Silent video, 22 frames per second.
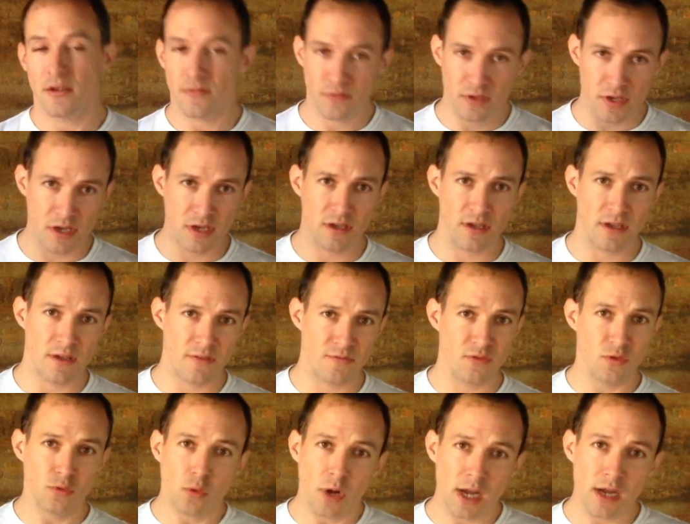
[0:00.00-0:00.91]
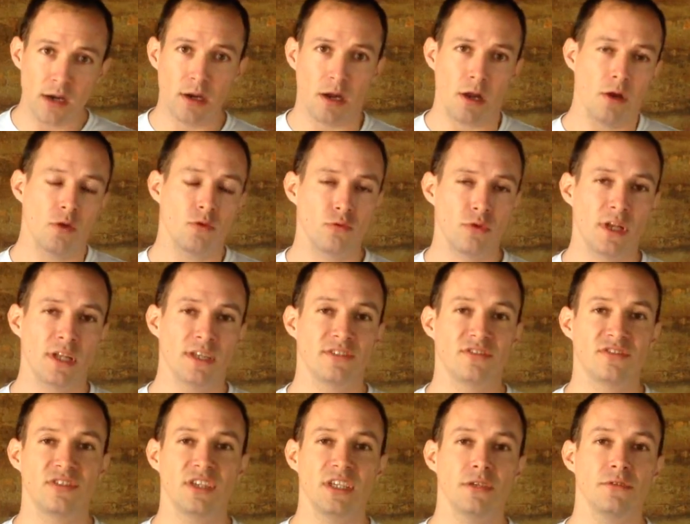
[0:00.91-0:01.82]
If you, if you are really
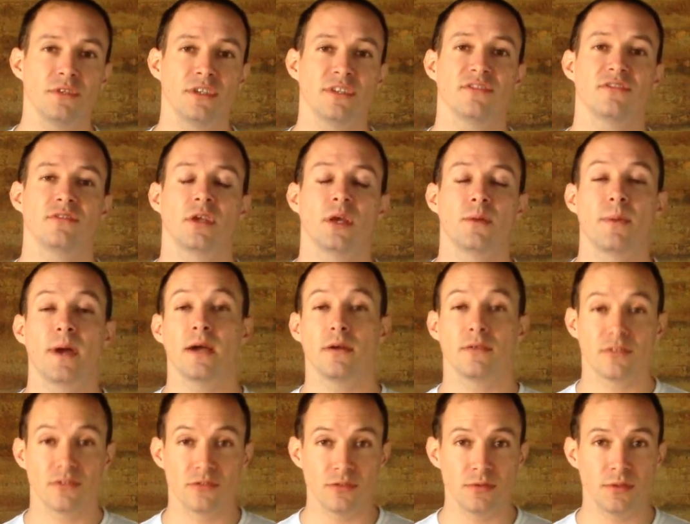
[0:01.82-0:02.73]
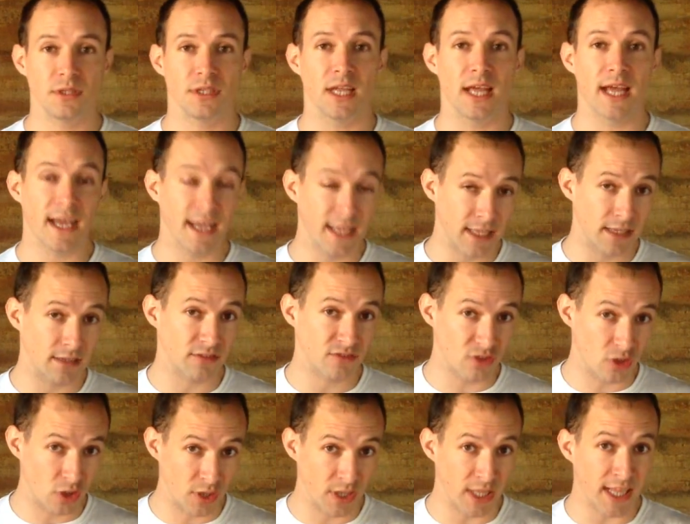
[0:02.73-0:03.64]
serious about doing I E L
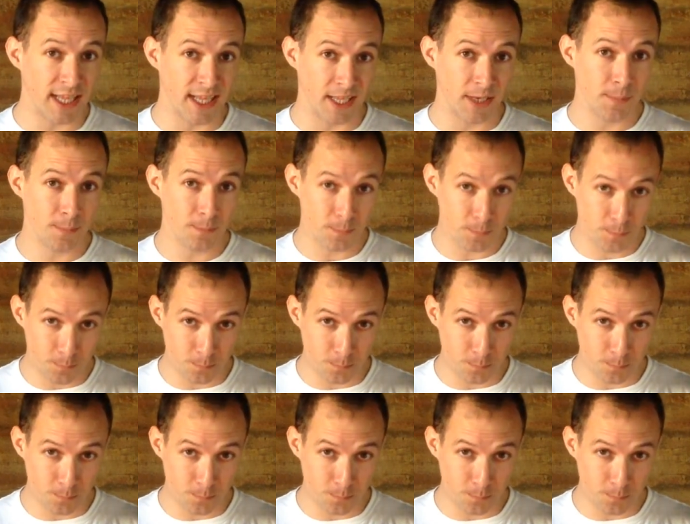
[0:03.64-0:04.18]
T S online,